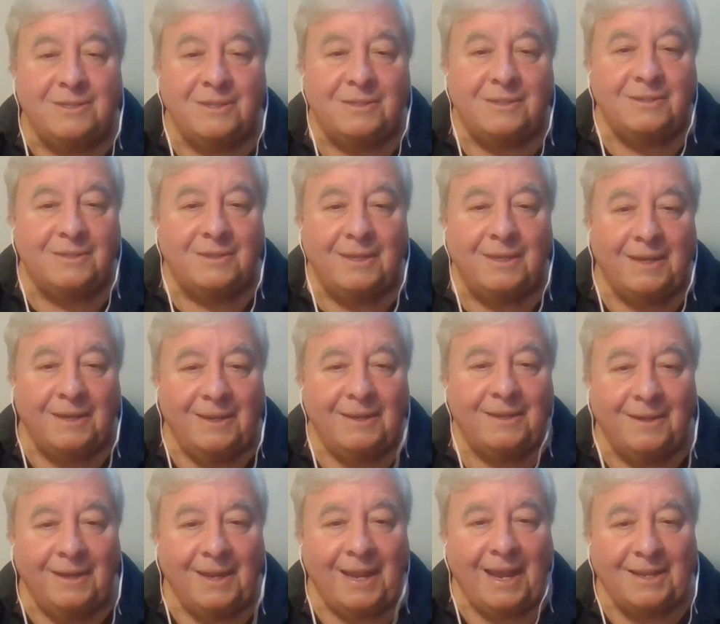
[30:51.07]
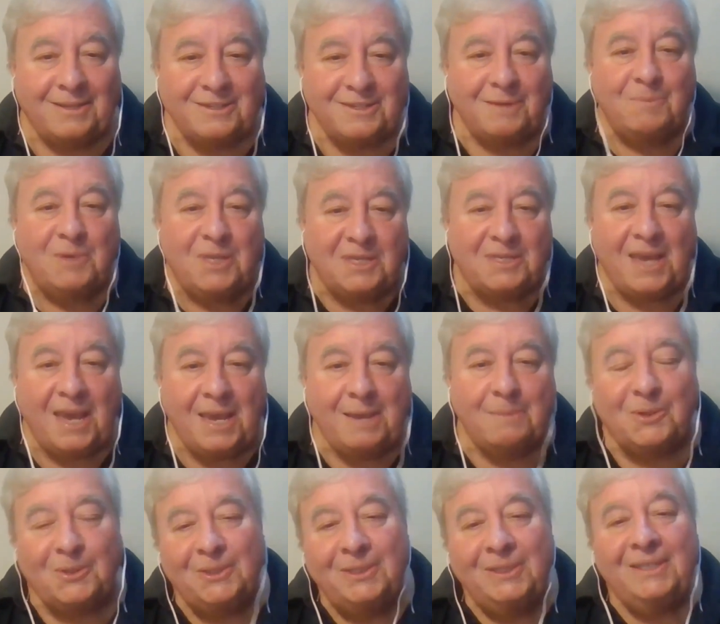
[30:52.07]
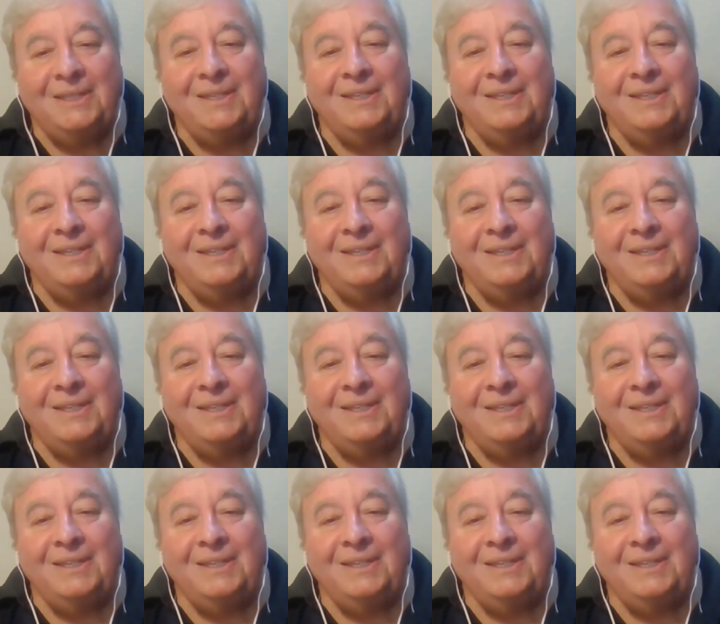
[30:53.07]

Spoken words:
it has to be a table,